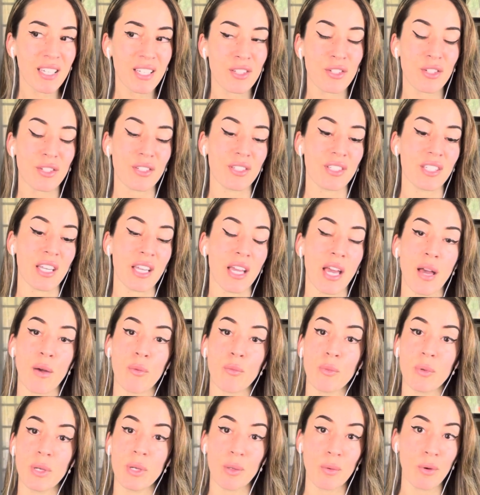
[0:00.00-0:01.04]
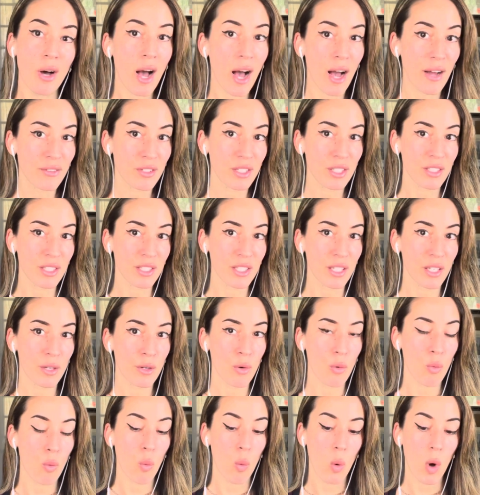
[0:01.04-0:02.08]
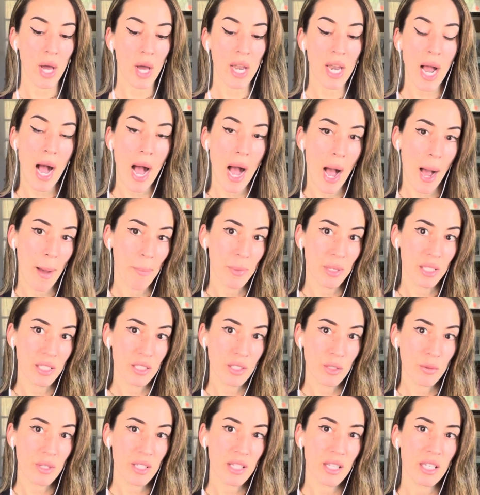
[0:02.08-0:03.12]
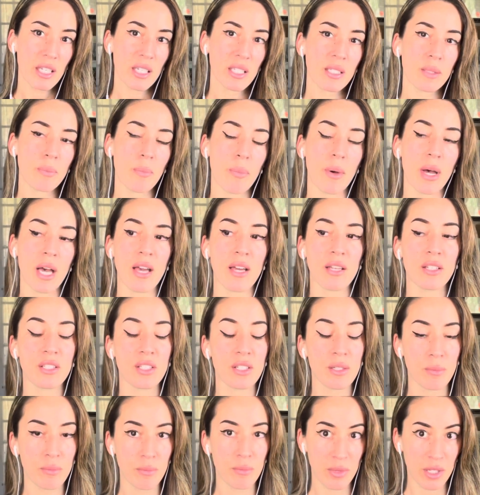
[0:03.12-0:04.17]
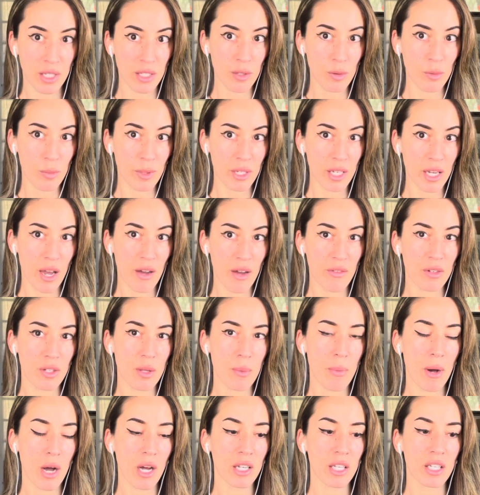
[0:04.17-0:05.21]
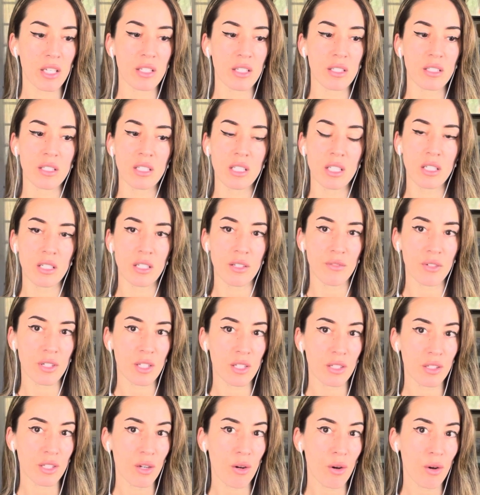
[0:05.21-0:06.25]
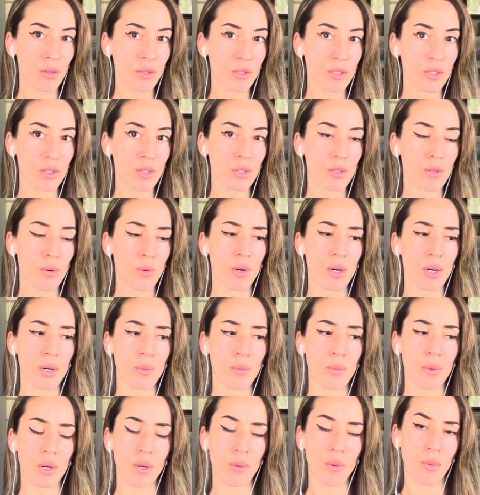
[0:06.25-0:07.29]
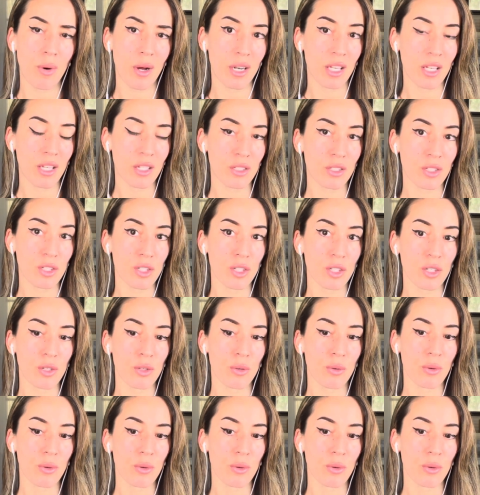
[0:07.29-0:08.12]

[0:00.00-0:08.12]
interesting, and we will have to see what happens with this. But to me, whenever the body is significantly altered, or we're wanting to,